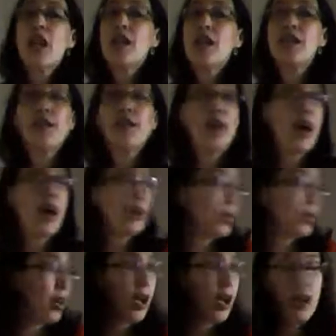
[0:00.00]
not
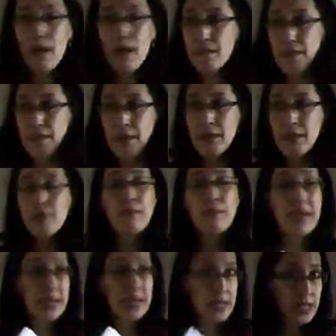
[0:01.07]
come
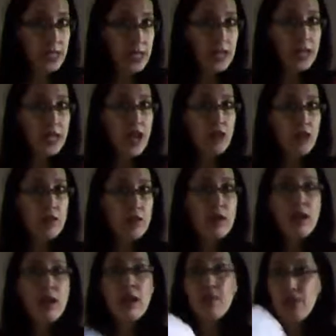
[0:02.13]
by sitting down
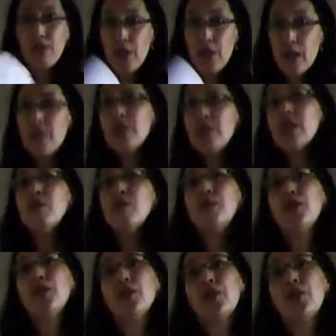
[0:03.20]
in front of a
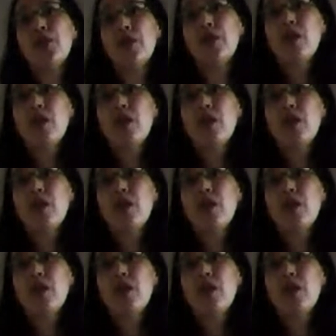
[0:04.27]
computer